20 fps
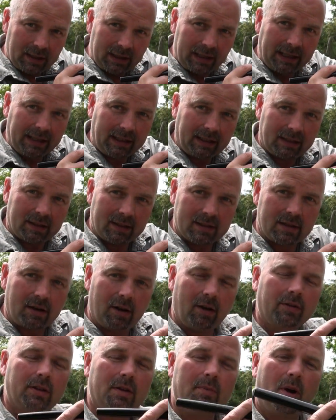Link is
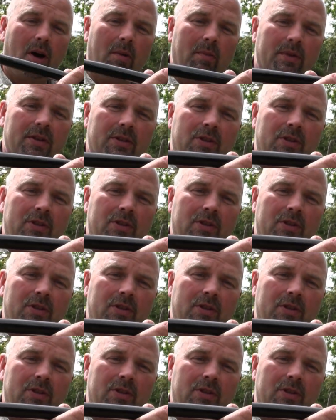along the bottom of the